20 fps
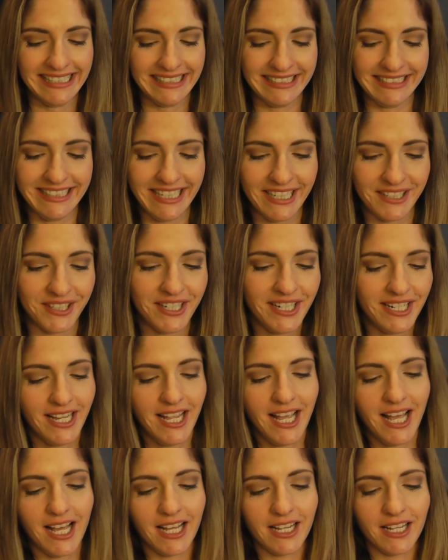there,
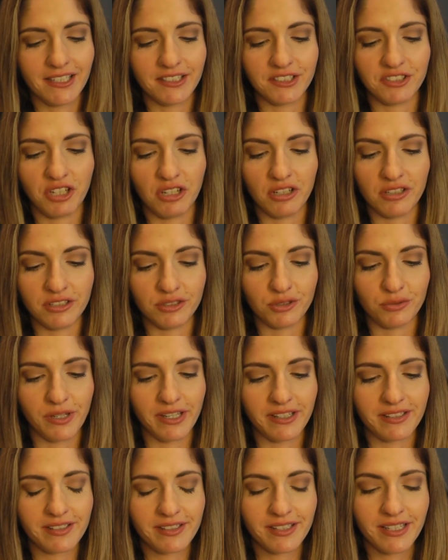I got a tongue
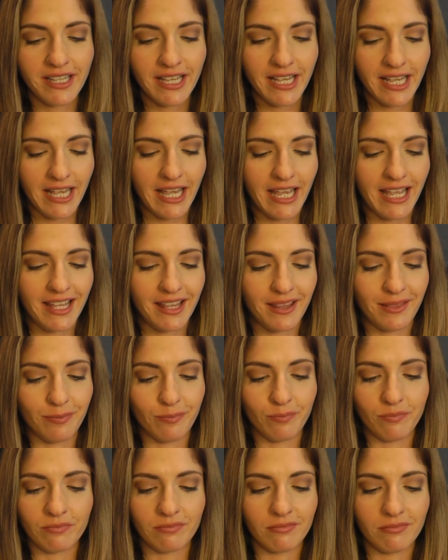twist.
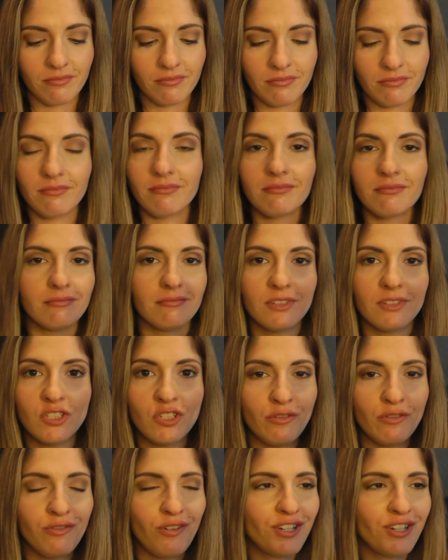And
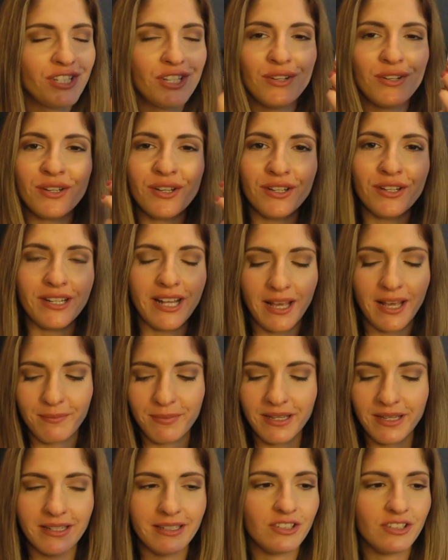so far so good, I've
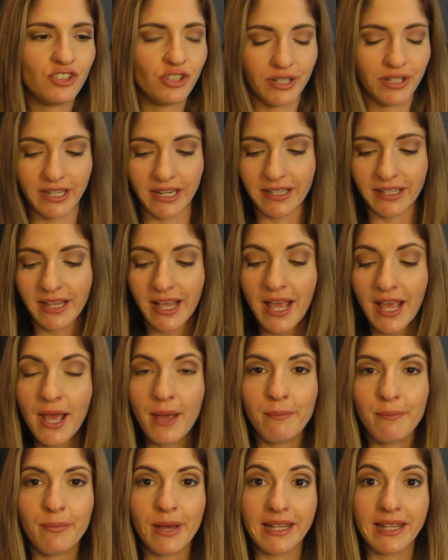been enjoying it.
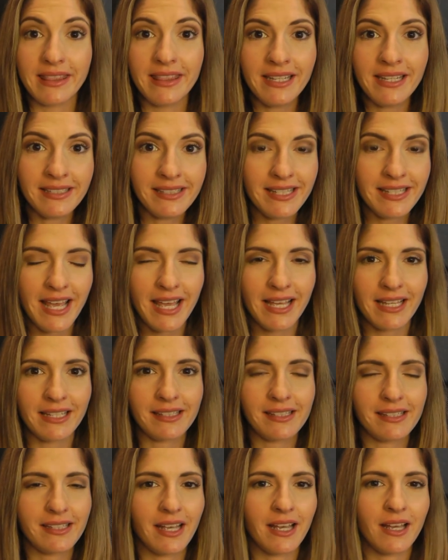But these
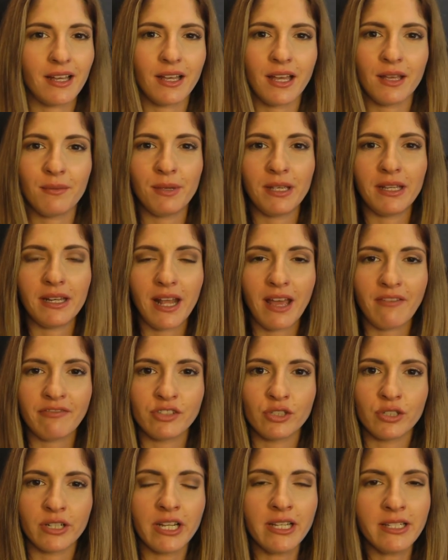days, uh, I mean
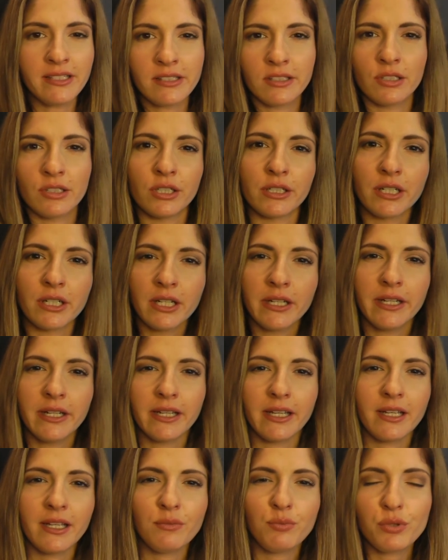after Easter,
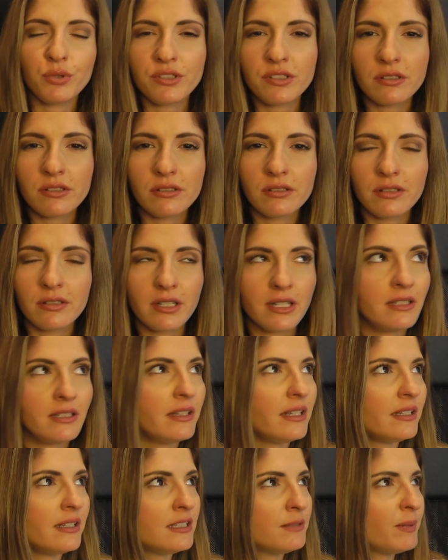it was
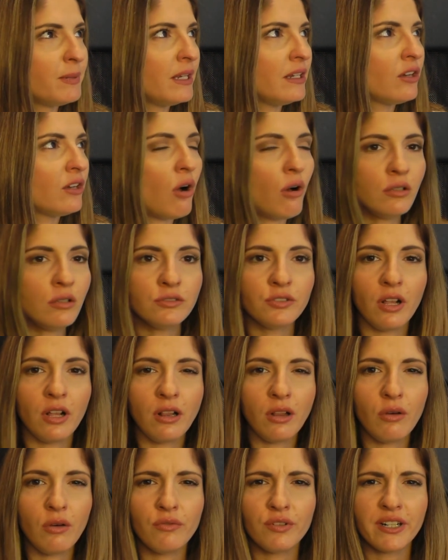it, it's been cold
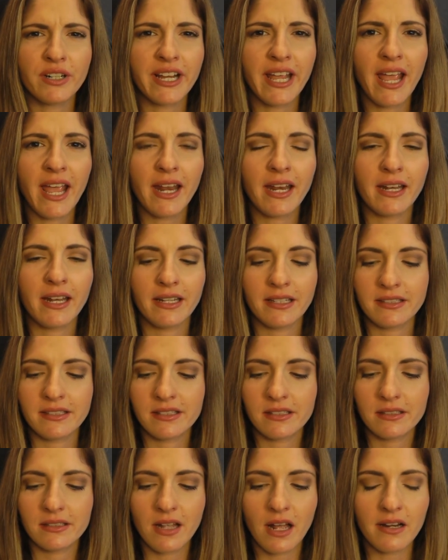all over again and
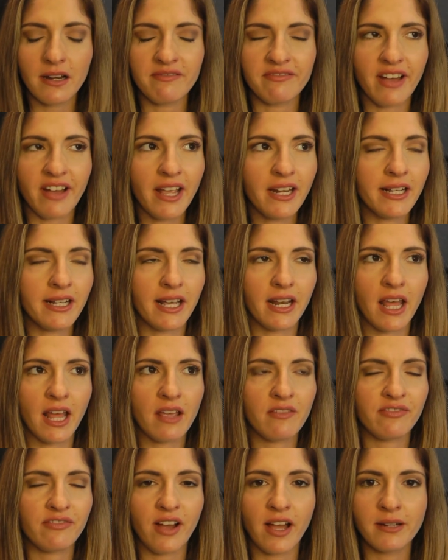it's not inviting and
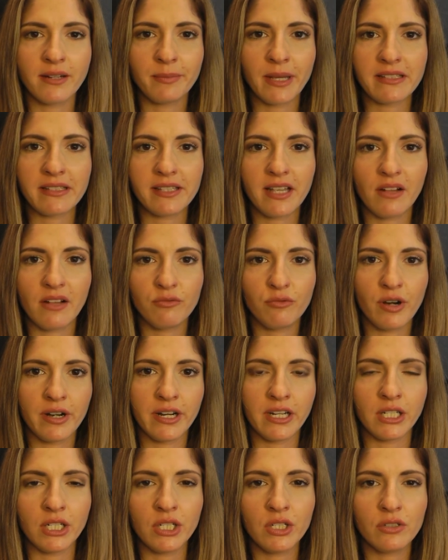I find myself
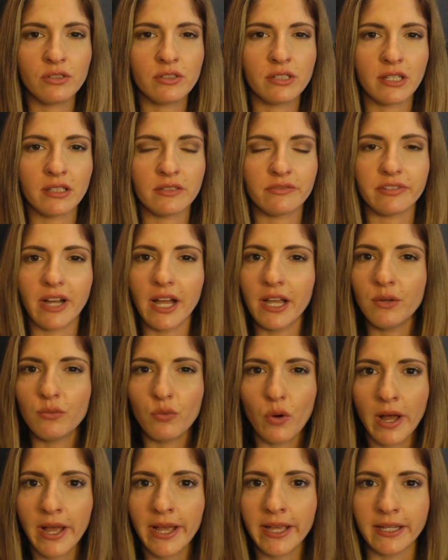wearing nudes and fine
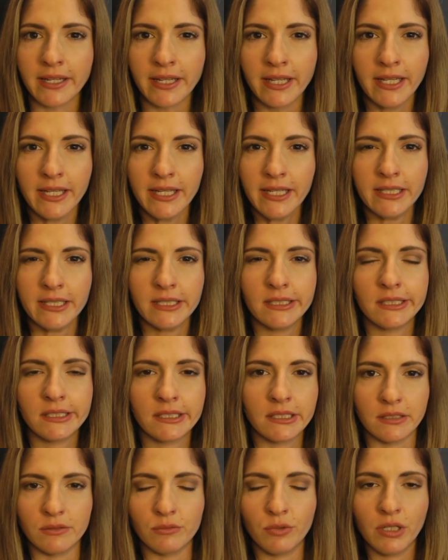wine
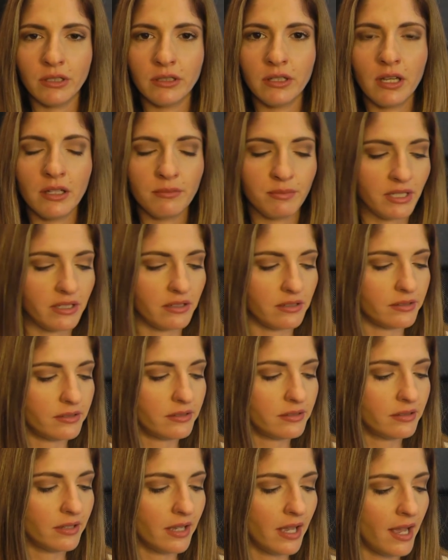and whatnot
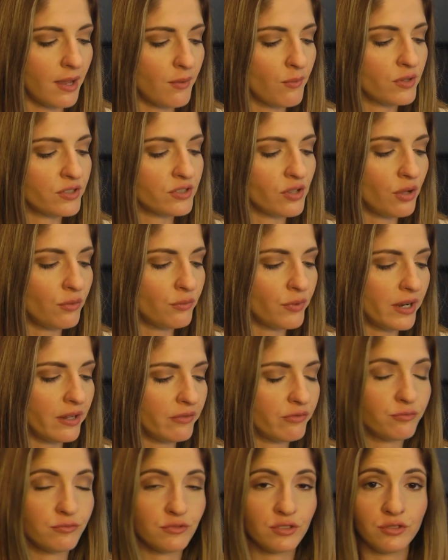because I was all
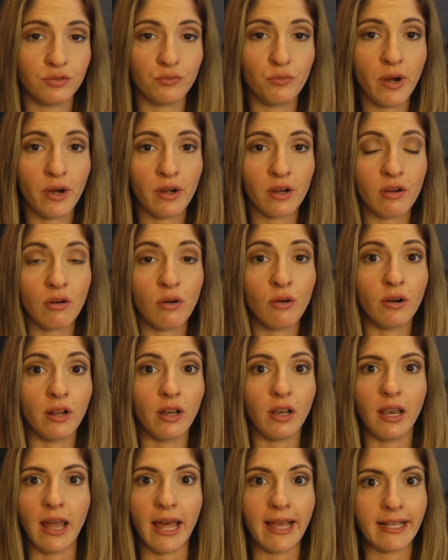ready to wear
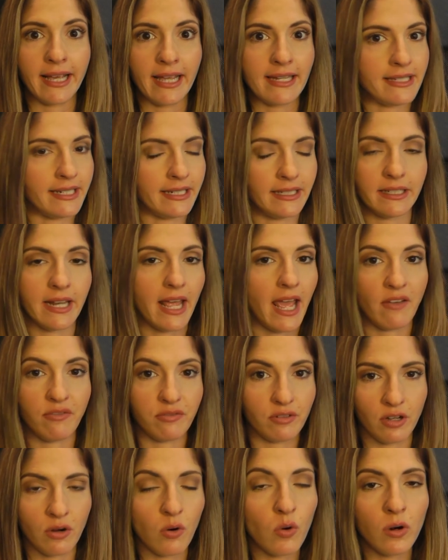coral, like I didn't
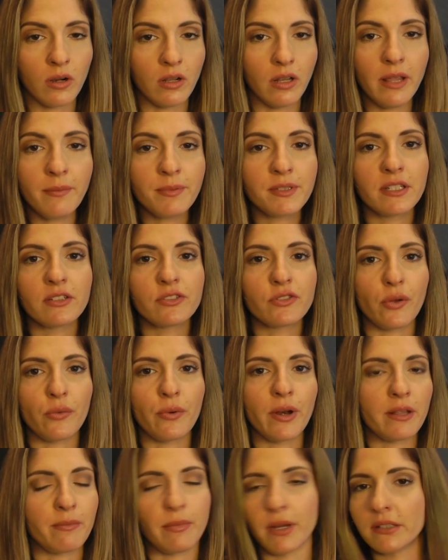have coral lipsticks
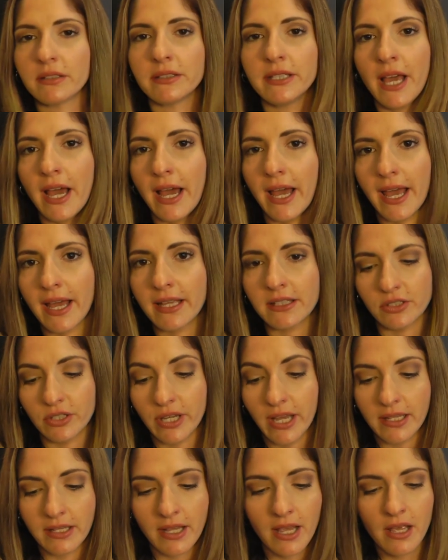already, but yeah, I had to
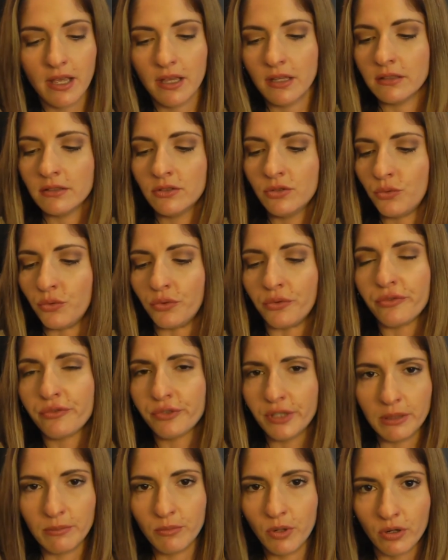get two or
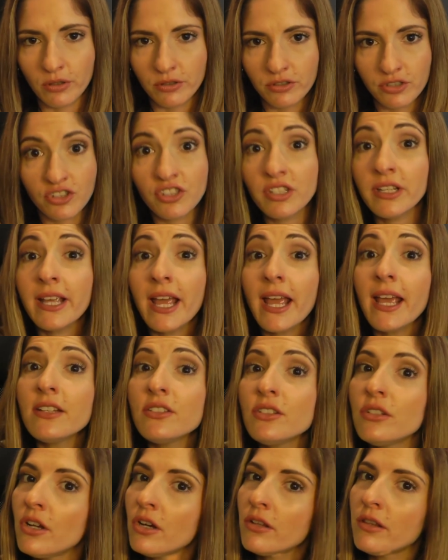three more just in
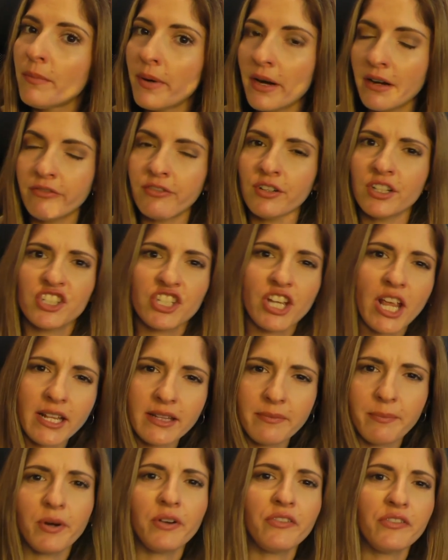case, you know, the perfect
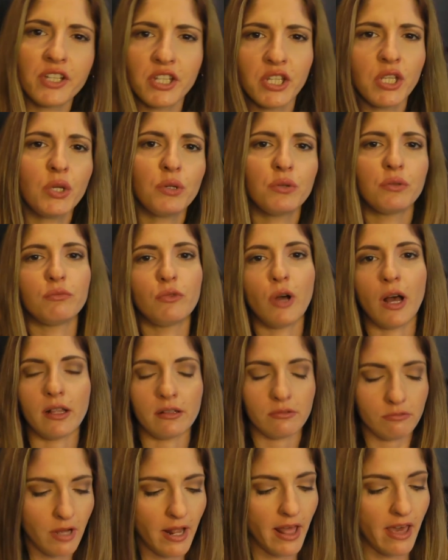shade, the perfect hue,
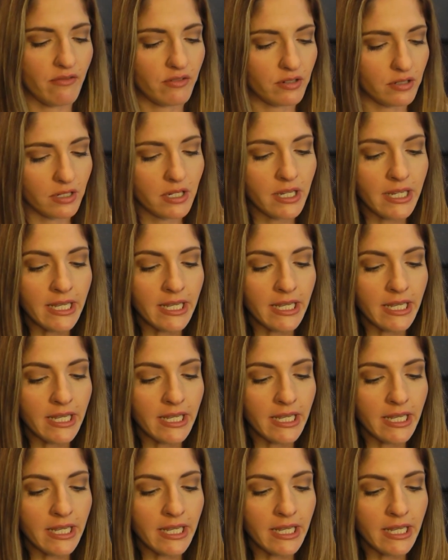well, whatever.